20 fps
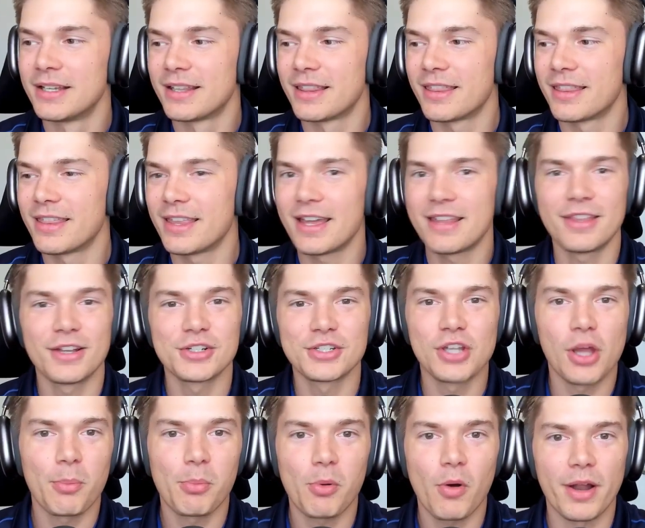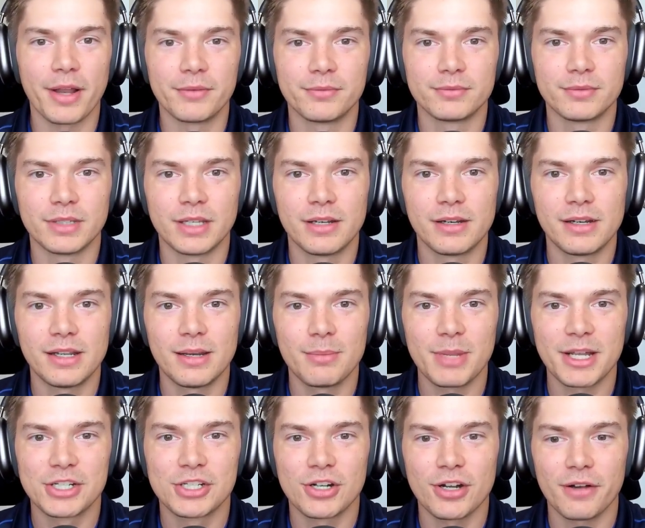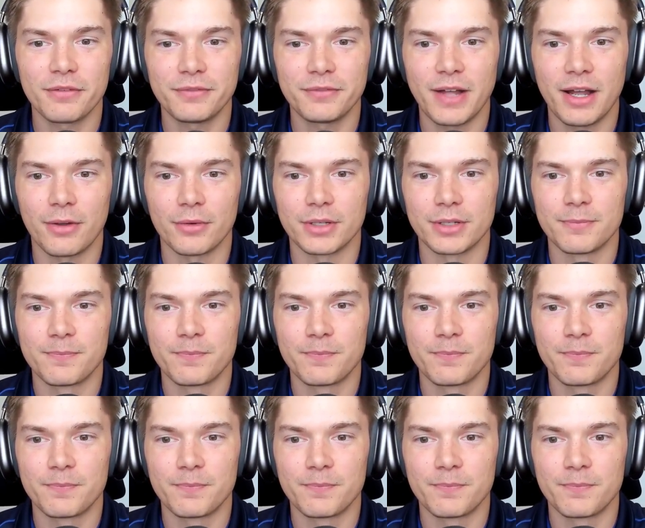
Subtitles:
then there's no point. You need to make sure you're found.